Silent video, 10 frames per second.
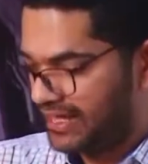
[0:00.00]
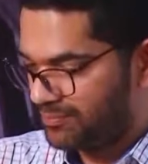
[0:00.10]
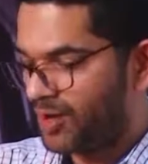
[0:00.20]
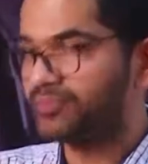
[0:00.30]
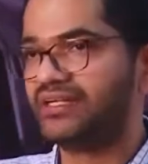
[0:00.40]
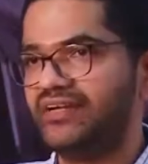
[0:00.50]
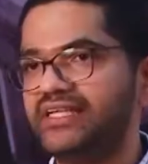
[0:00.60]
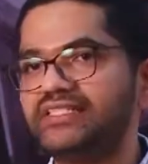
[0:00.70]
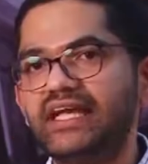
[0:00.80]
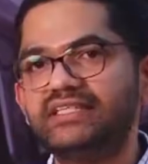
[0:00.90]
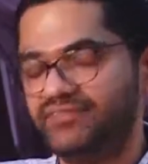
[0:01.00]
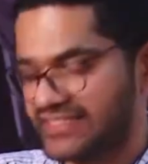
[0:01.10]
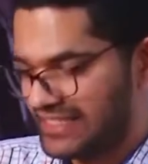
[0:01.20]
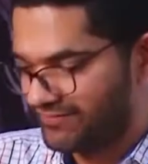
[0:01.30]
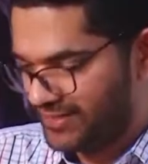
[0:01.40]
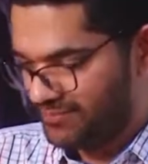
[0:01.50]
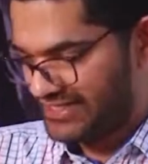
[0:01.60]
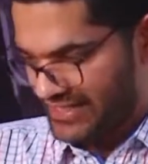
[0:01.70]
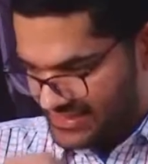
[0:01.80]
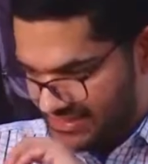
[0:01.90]
popular initiative is given,
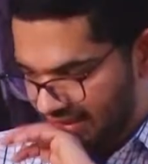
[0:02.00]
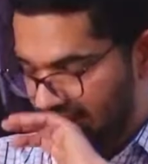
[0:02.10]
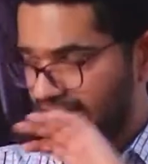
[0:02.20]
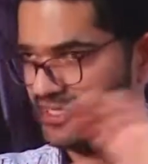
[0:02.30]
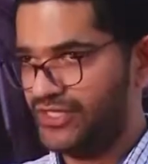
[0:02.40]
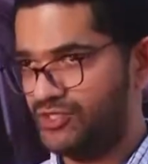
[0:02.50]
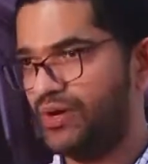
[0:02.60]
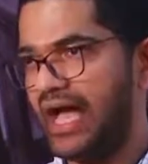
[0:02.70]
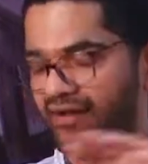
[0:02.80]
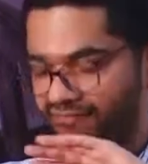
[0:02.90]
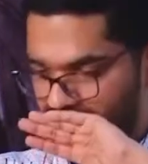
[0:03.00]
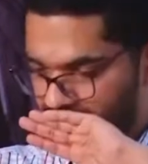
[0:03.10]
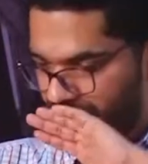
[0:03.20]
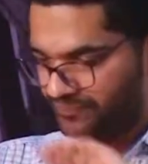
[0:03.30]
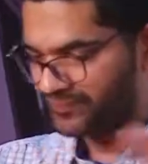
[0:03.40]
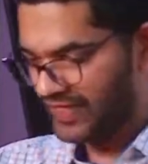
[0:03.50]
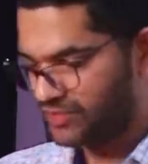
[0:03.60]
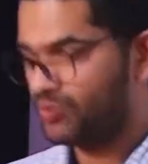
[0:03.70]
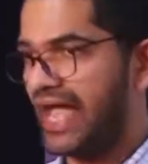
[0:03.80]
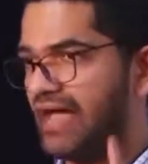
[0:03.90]
but still you have
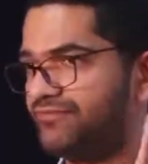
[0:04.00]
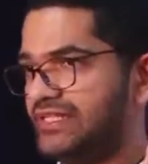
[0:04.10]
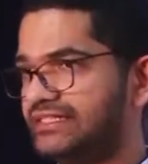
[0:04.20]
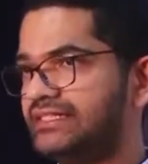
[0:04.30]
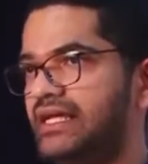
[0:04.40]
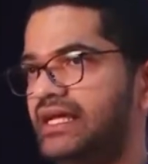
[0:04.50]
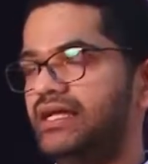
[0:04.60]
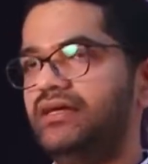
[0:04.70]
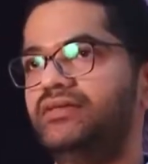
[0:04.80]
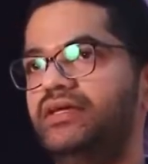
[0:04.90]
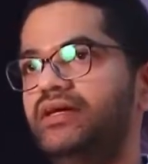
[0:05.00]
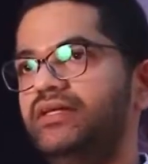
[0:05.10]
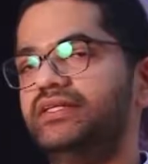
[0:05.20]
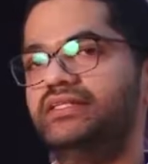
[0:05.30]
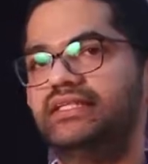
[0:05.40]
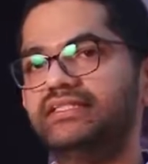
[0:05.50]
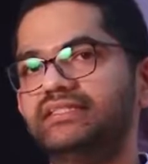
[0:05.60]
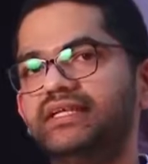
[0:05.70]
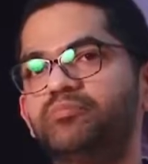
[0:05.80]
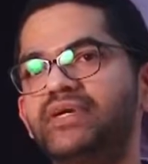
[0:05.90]
this
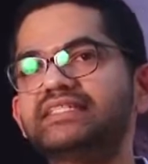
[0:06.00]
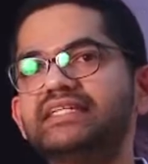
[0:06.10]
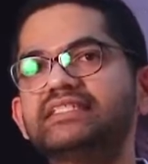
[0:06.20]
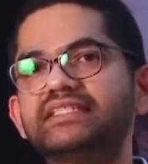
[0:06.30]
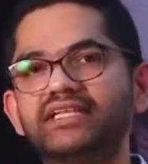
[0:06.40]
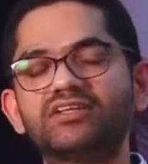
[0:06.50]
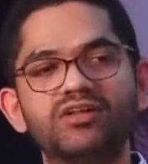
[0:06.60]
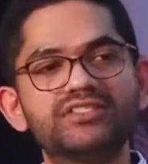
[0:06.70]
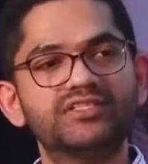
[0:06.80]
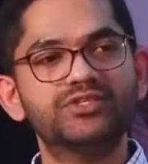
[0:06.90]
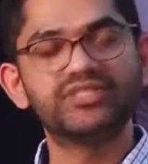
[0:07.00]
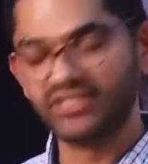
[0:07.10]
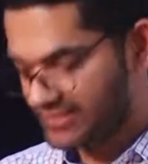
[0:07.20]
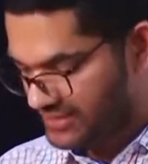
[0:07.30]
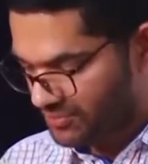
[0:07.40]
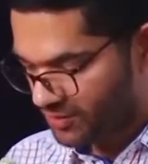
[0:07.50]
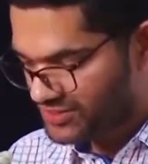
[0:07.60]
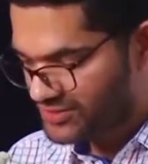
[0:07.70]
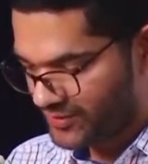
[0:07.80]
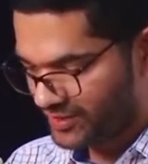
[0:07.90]
princely state constitutionalism
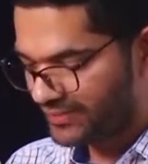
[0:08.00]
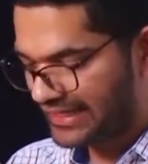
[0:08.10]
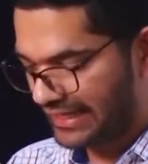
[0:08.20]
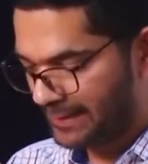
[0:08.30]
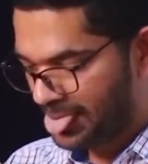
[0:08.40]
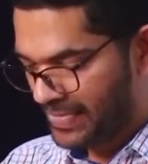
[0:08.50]
also in play.